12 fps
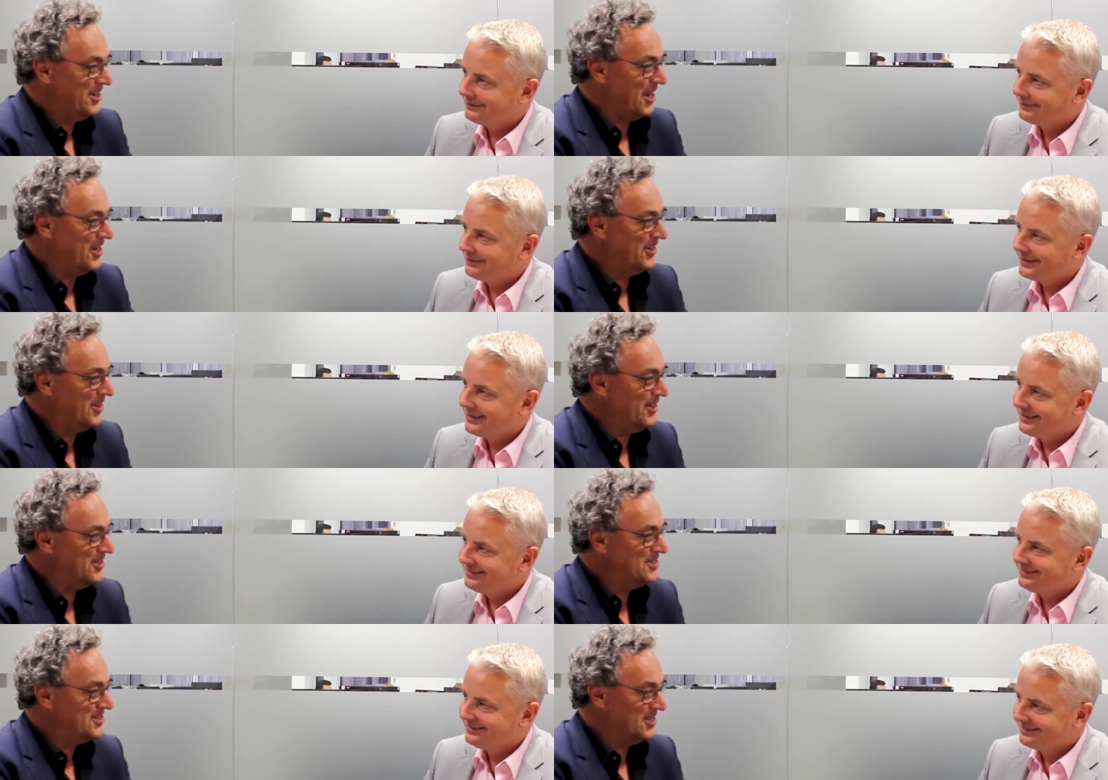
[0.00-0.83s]
Speaker 1: 10
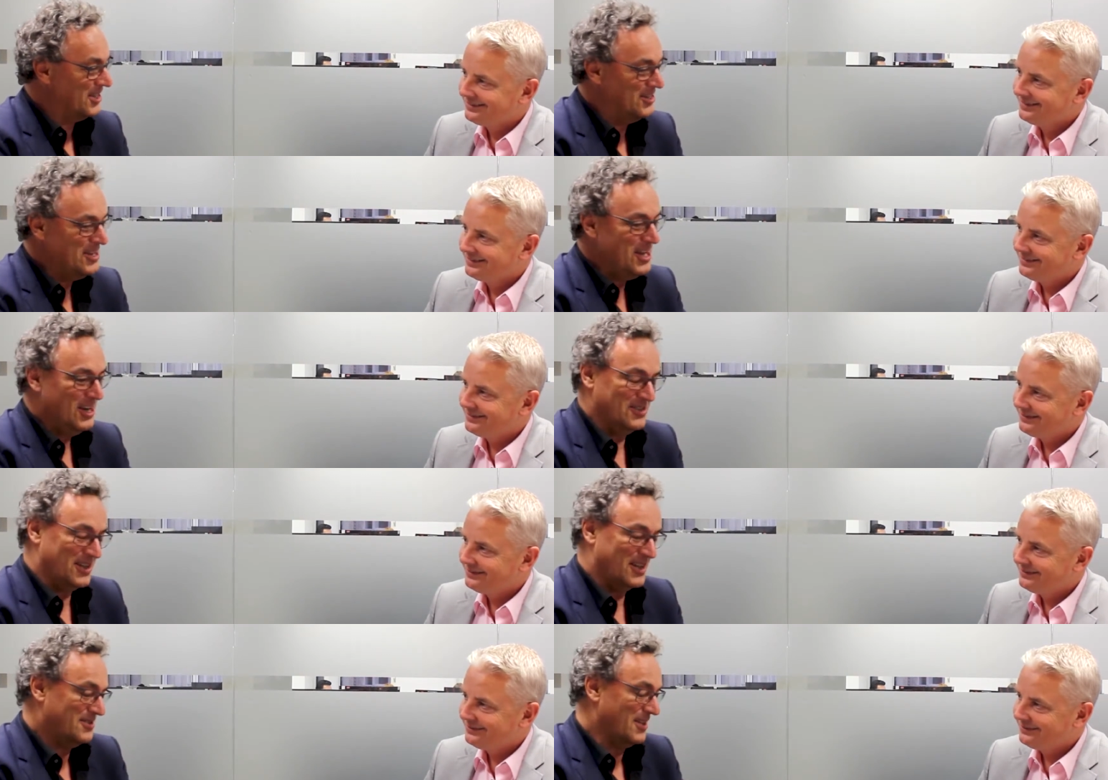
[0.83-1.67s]
years, you know, because
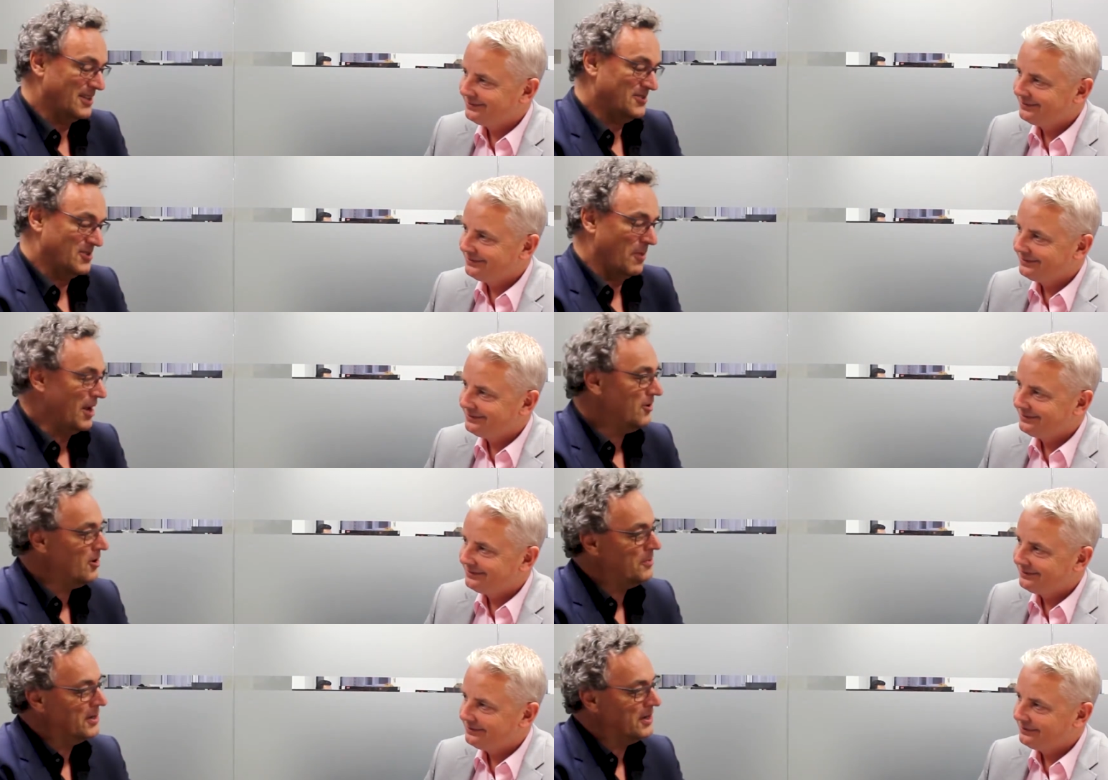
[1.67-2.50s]
that's, that's the main
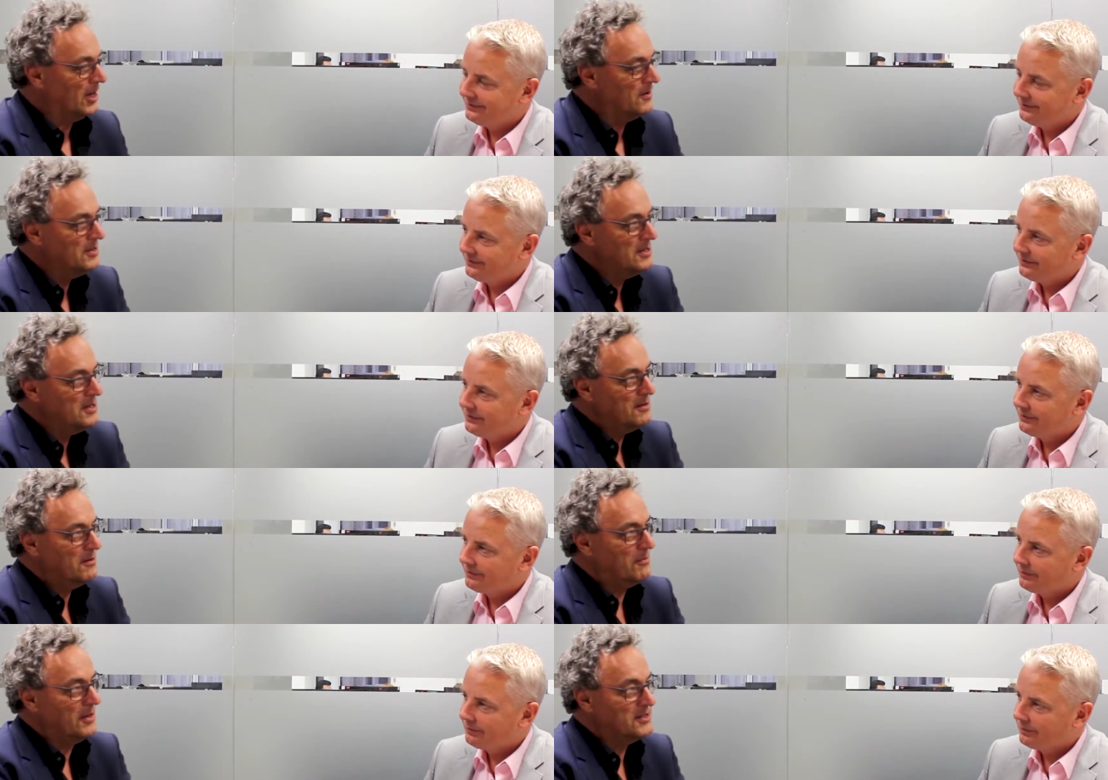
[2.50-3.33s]
topic now. The
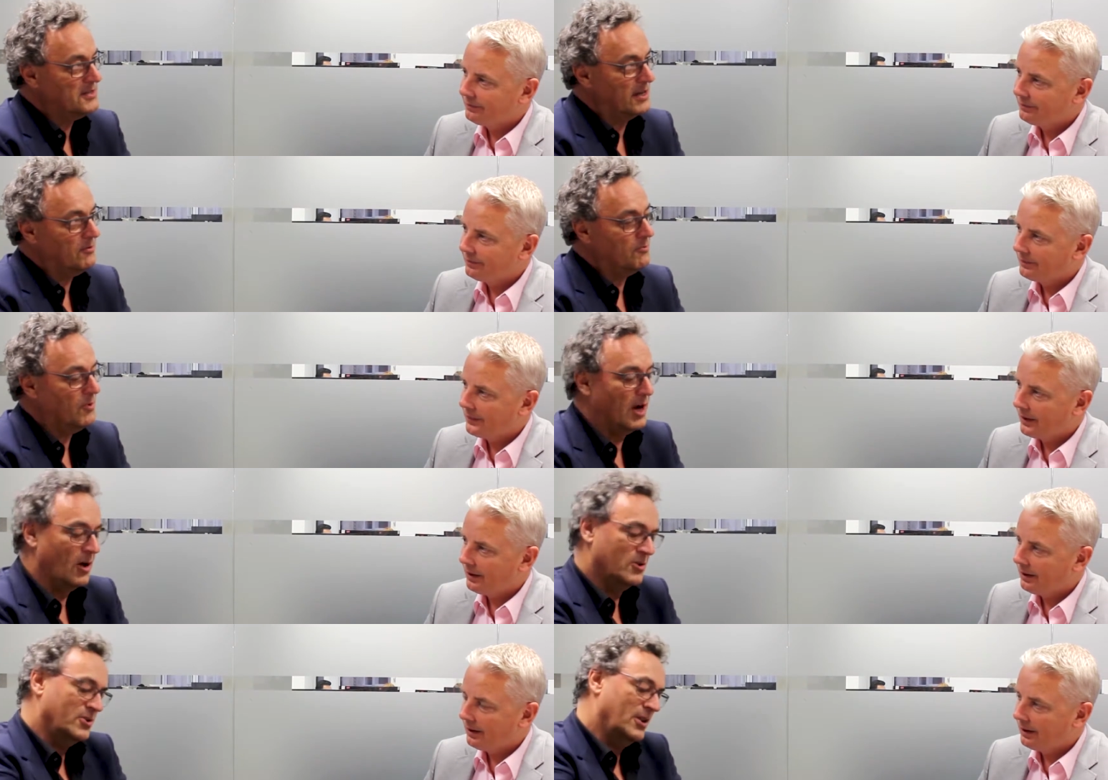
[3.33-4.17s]
thing is that we're
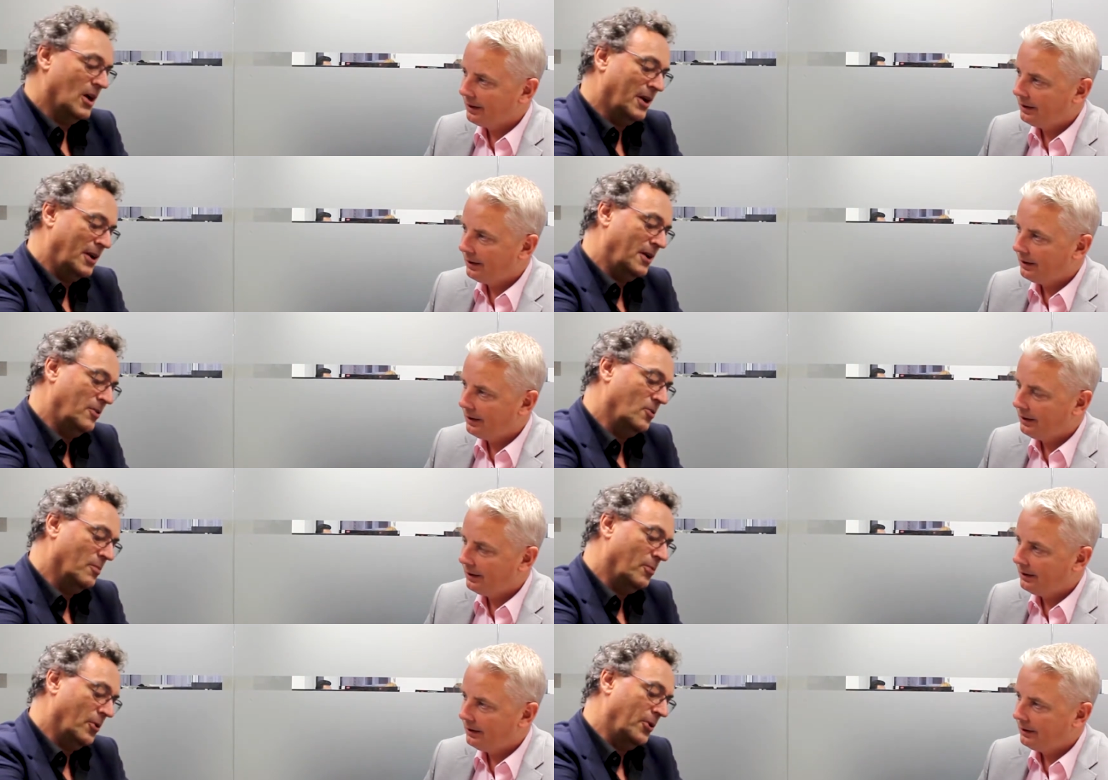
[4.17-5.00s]
also now getting to a
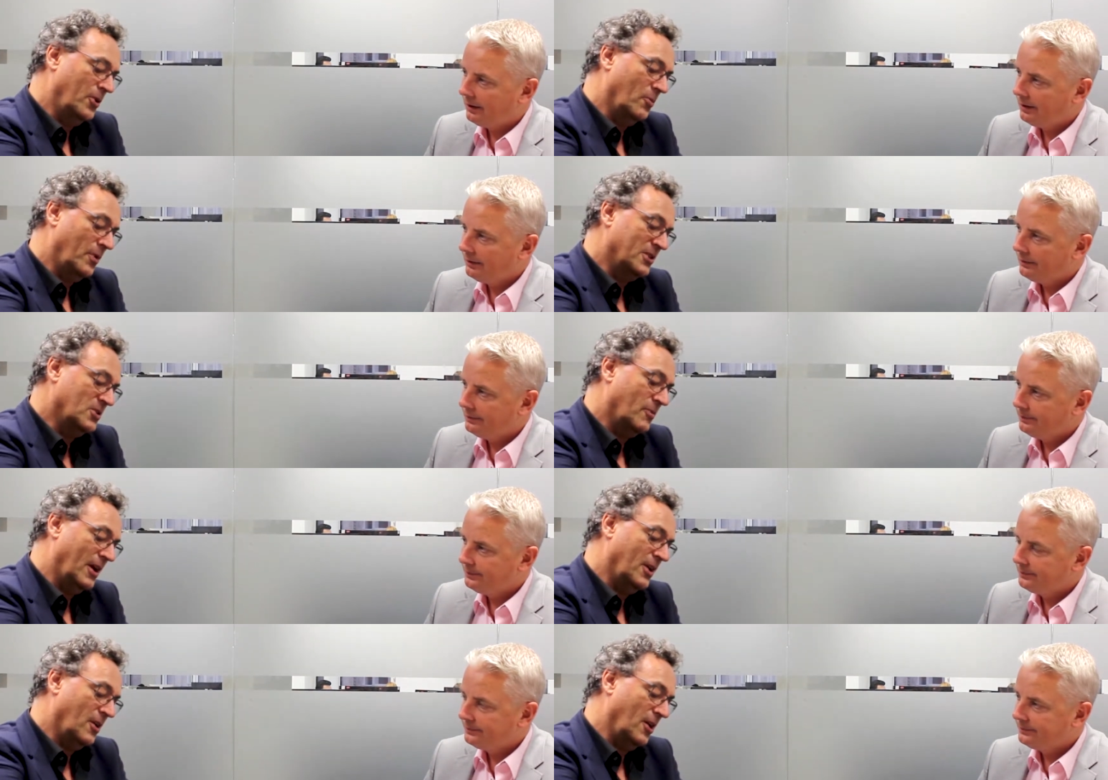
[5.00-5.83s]
point where it's
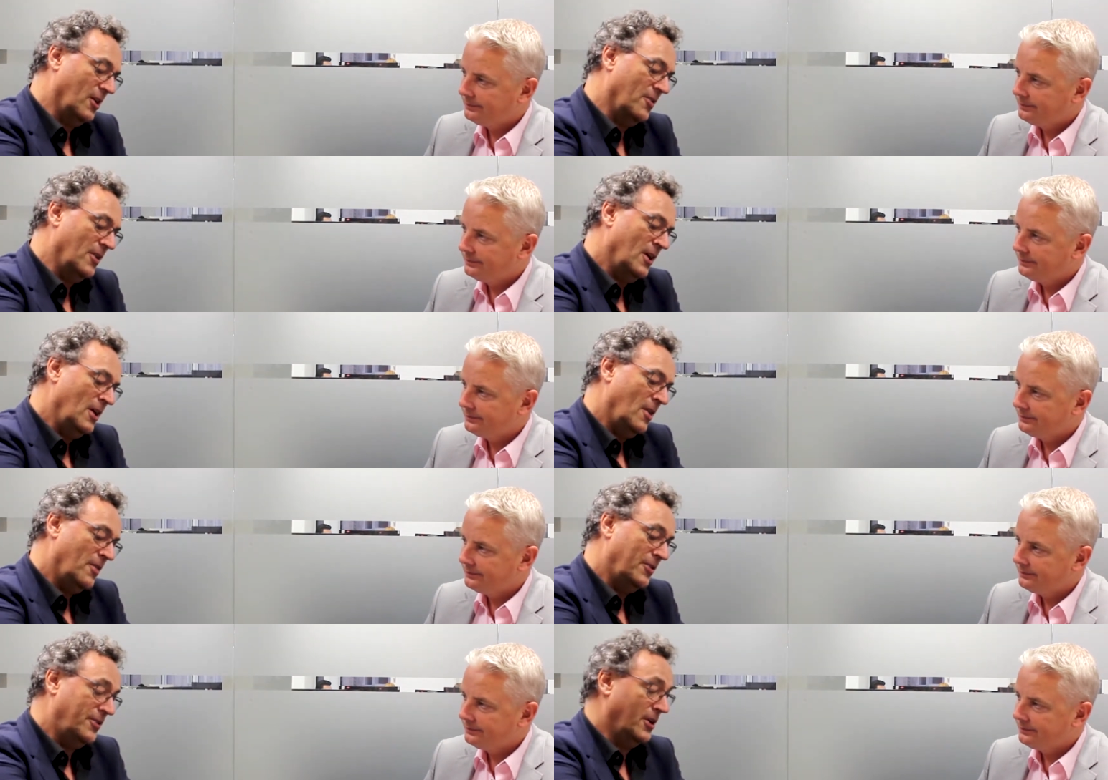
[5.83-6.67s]
quite clear
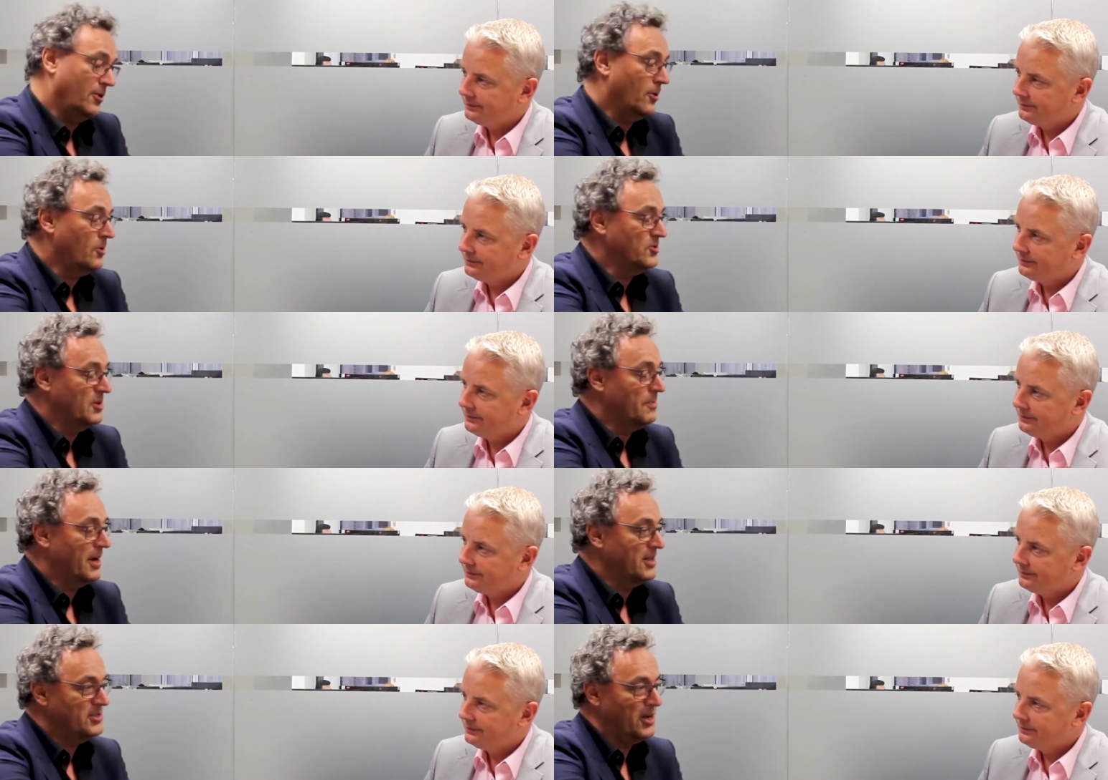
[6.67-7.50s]
that technology by
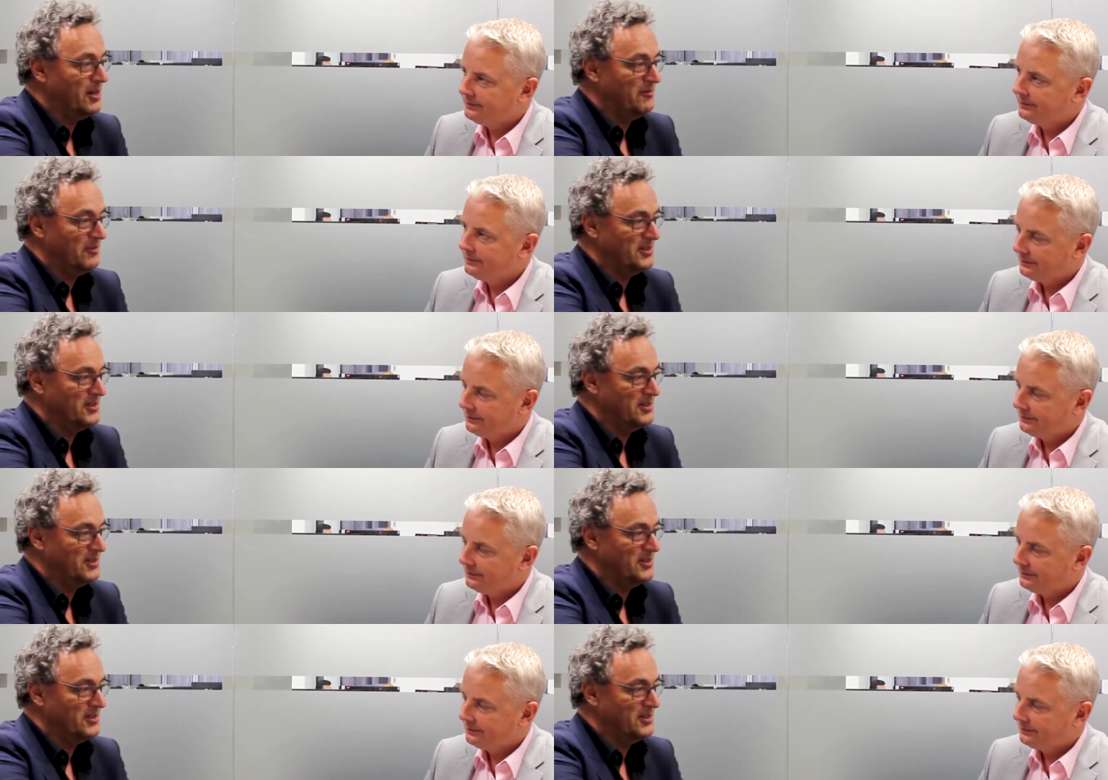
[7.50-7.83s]
itself